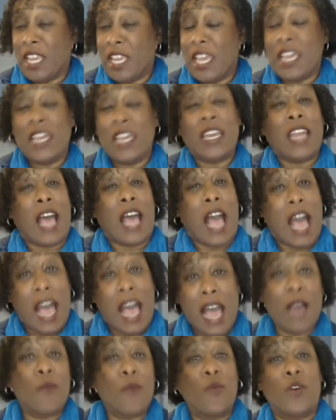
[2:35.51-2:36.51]
And
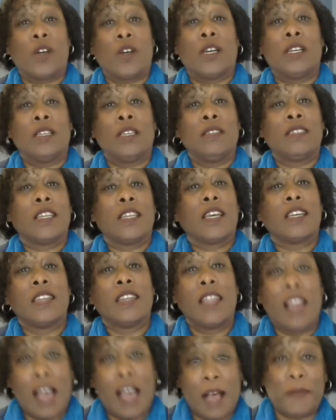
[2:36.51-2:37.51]
I want
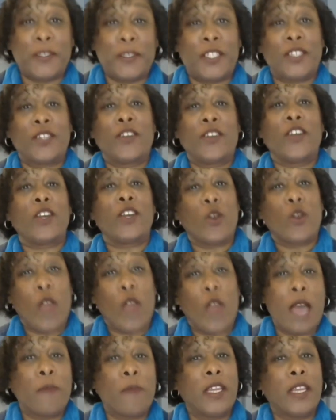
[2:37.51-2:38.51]
lobster and
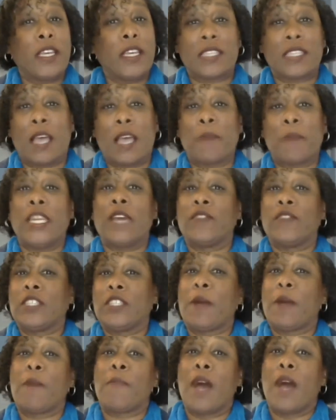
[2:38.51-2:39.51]
crab legs. I mean, every
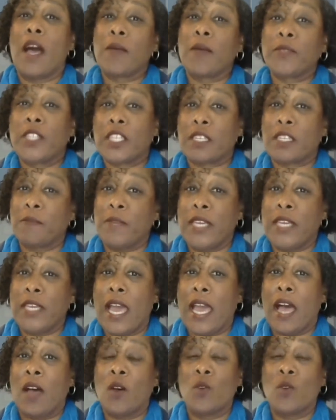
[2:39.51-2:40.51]
time my mom took me
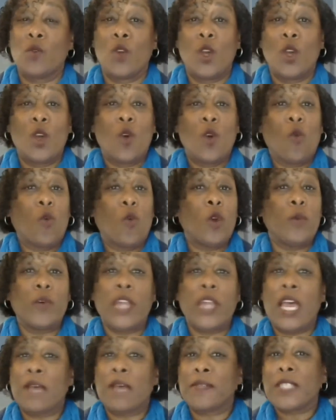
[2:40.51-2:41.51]
out, we
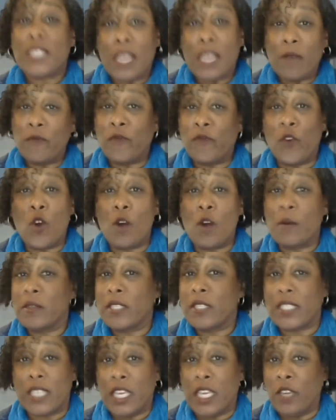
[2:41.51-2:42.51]
would have some form of
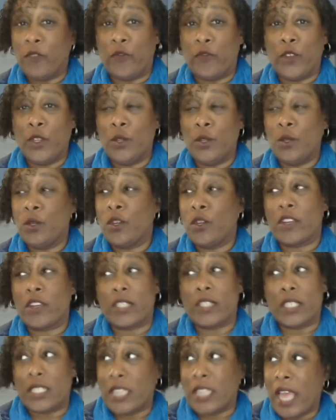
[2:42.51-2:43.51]
seafood or
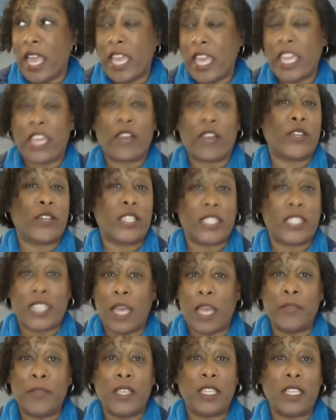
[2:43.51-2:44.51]
steak or
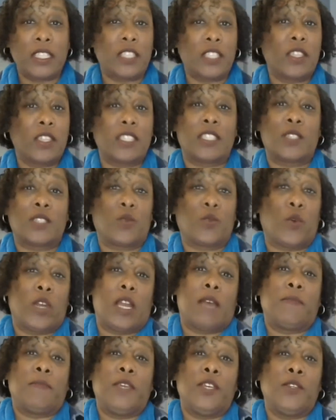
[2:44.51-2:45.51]
something. So this is what
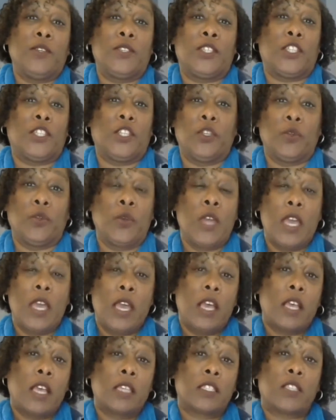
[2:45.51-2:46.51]
I'm used to.
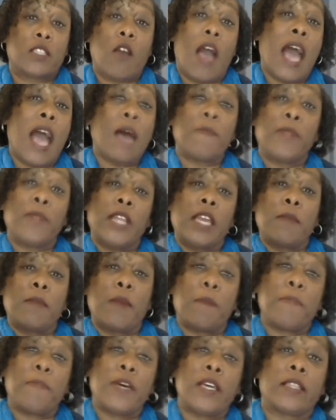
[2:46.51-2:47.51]
So I blame
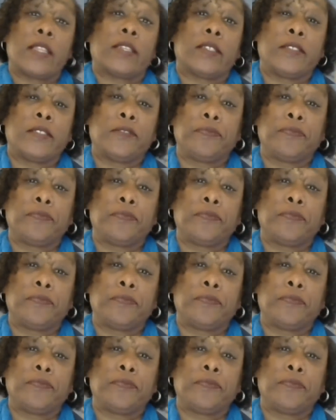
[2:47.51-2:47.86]
my mother.